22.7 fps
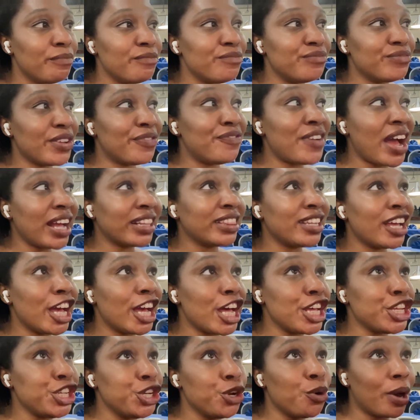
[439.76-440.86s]
the fact that
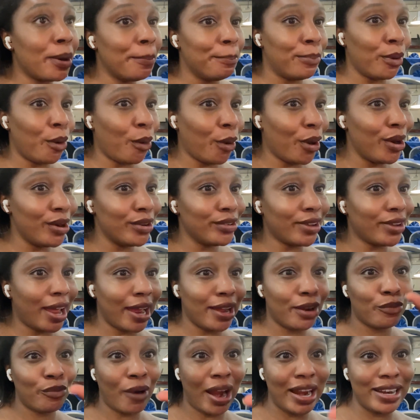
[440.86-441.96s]
you were born like
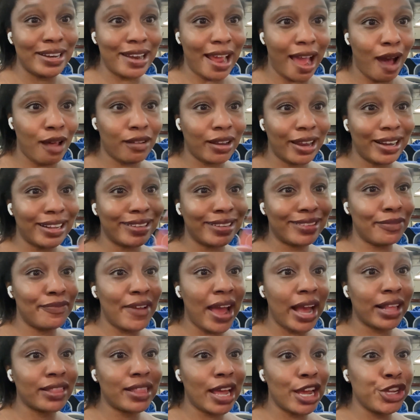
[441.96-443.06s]
right now, like the
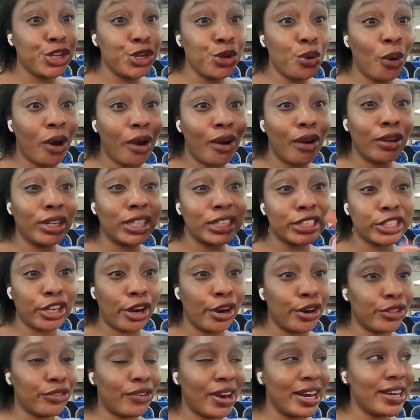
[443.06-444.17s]
fact that you are on this
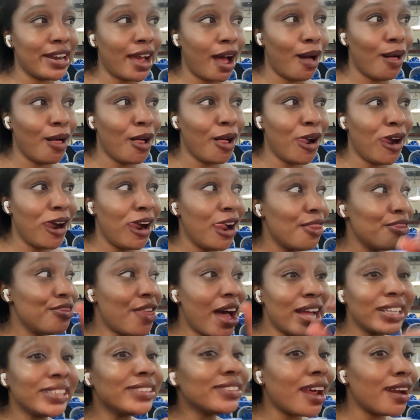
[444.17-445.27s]
earth right now,
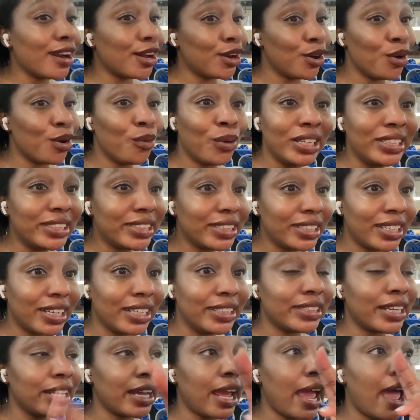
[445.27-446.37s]
that's not a
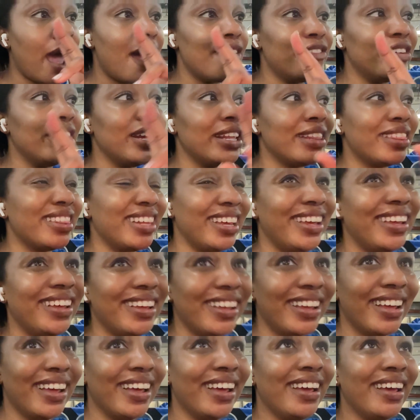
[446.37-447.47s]
coincidence. Like,
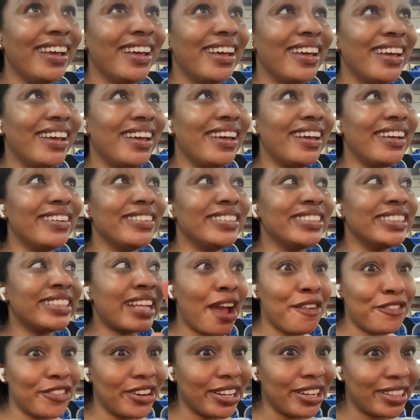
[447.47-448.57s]
everything is
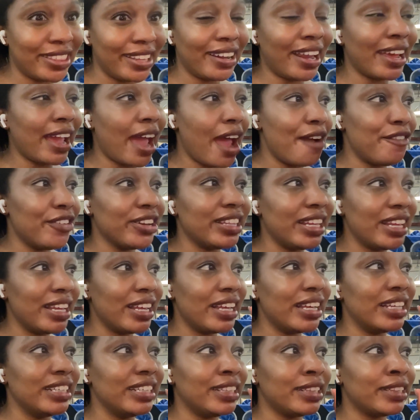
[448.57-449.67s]
everything. Like,
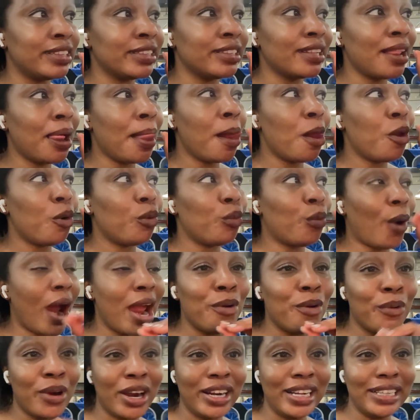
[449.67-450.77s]
everything is right
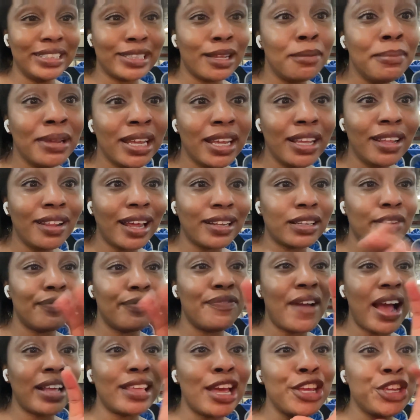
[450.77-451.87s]
where it needs to be. Like, the
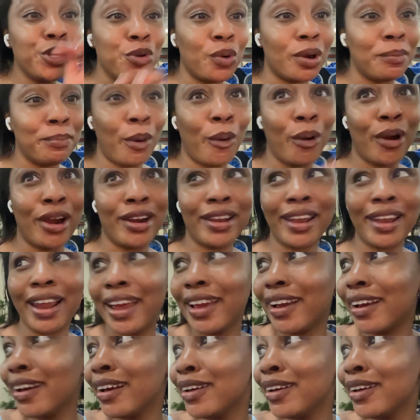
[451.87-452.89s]
fact that you were born, like,